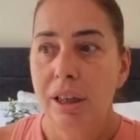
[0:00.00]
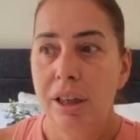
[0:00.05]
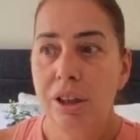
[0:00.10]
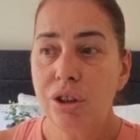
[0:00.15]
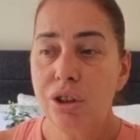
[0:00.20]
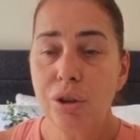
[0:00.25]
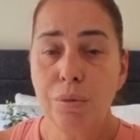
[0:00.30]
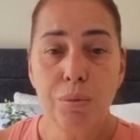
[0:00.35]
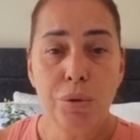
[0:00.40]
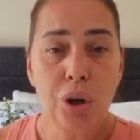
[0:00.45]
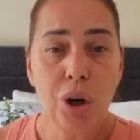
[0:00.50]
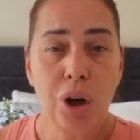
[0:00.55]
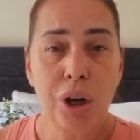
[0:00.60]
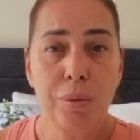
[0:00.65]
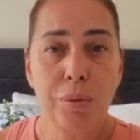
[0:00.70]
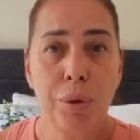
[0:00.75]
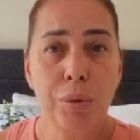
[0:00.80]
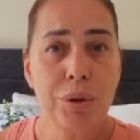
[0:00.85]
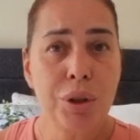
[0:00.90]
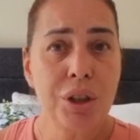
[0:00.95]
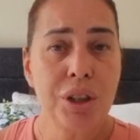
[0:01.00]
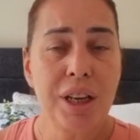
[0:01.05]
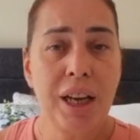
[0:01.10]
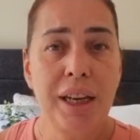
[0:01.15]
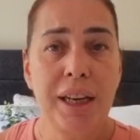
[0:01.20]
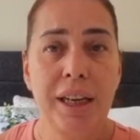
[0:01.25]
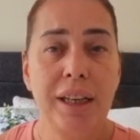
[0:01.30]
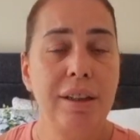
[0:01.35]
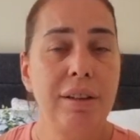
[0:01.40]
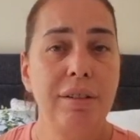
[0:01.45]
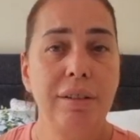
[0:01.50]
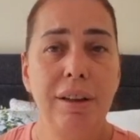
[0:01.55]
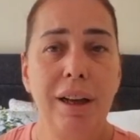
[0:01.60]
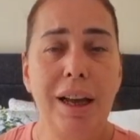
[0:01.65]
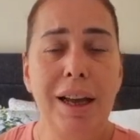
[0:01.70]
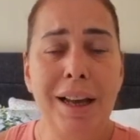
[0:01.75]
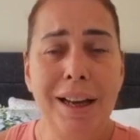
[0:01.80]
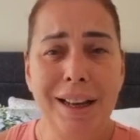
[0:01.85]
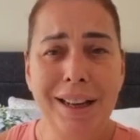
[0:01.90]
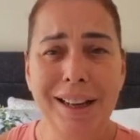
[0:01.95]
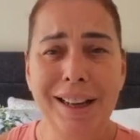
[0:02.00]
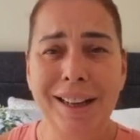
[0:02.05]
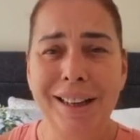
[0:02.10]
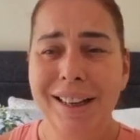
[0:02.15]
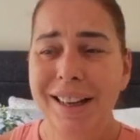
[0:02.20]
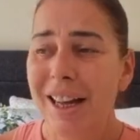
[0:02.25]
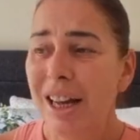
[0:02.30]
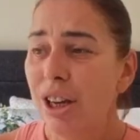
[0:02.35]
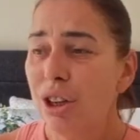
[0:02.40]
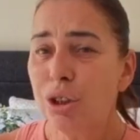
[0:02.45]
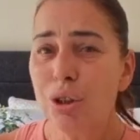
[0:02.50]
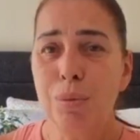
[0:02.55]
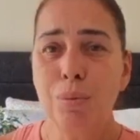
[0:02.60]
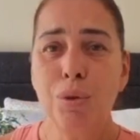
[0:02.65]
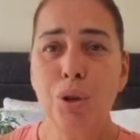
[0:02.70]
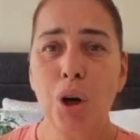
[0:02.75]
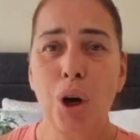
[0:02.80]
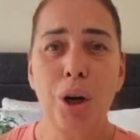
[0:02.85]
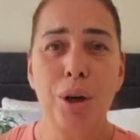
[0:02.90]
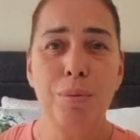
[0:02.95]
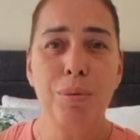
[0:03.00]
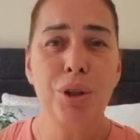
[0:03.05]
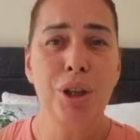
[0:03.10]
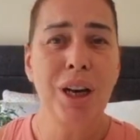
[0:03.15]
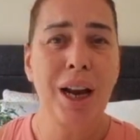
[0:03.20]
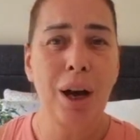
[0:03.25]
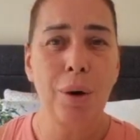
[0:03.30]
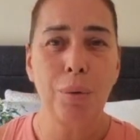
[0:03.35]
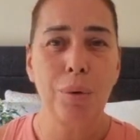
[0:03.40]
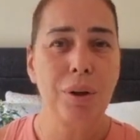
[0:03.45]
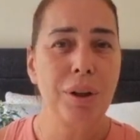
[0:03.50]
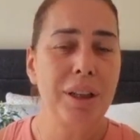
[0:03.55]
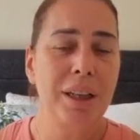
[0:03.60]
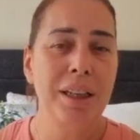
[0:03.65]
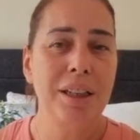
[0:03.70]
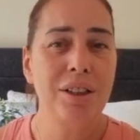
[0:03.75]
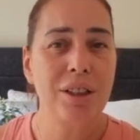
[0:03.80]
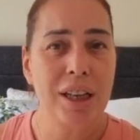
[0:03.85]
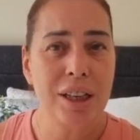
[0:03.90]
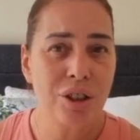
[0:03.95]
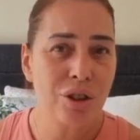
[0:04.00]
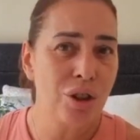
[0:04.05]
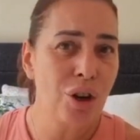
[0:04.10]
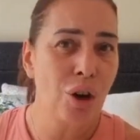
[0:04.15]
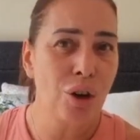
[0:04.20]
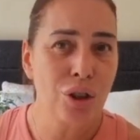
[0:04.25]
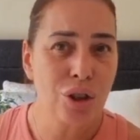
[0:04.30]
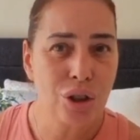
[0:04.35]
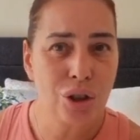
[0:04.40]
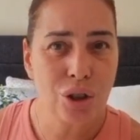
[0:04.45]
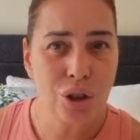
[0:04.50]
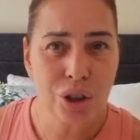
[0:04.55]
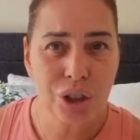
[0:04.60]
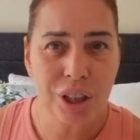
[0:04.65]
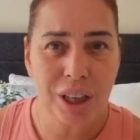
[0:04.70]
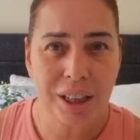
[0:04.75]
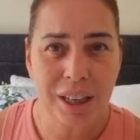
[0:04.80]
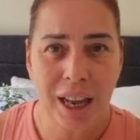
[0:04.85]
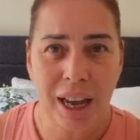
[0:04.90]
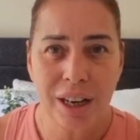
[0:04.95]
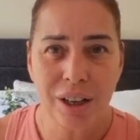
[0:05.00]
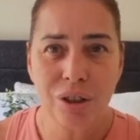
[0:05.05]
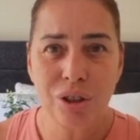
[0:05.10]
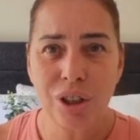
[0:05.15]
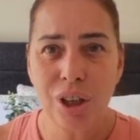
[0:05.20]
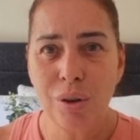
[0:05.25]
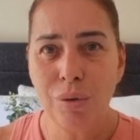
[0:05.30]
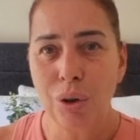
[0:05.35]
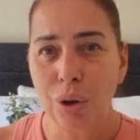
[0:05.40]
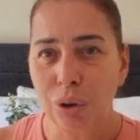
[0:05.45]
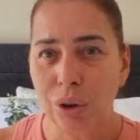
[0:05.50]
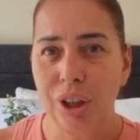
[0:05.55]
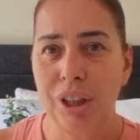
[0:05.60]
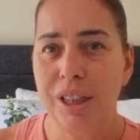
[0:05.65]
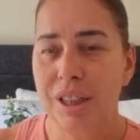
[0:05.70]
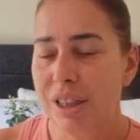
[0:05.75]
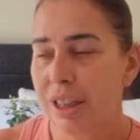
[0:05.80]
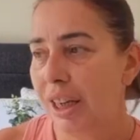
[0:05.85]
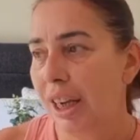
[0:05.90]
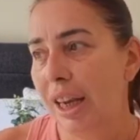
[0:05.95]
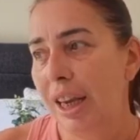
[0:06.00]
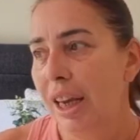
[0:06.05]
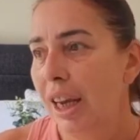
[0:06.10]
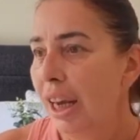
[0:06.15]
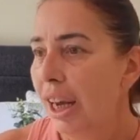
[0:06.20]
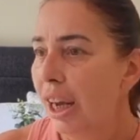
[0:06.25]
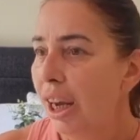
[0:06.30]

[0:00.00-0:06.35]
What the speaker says: And sometimes, what was I saying? Sometimes, you know, it's nice to just sit there and do nothing, isn't it?